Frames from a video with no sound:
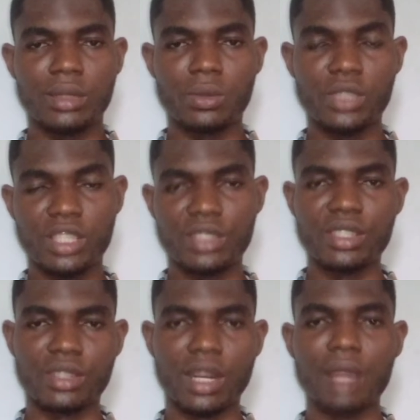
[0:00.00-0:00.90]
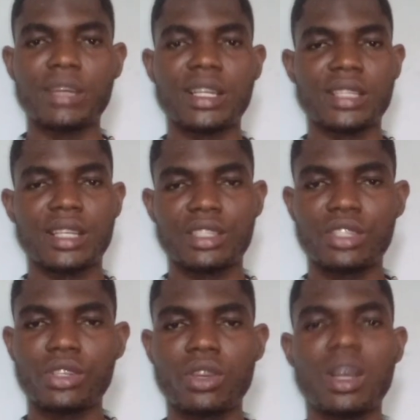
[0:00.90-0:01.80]
which is described as
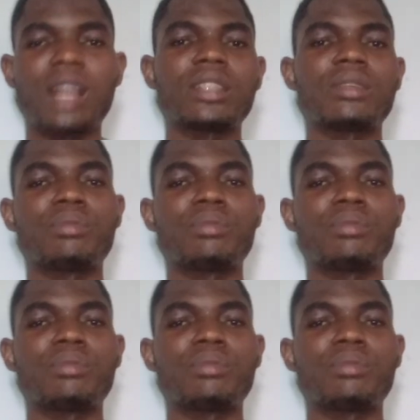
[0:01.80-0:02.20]
anterior and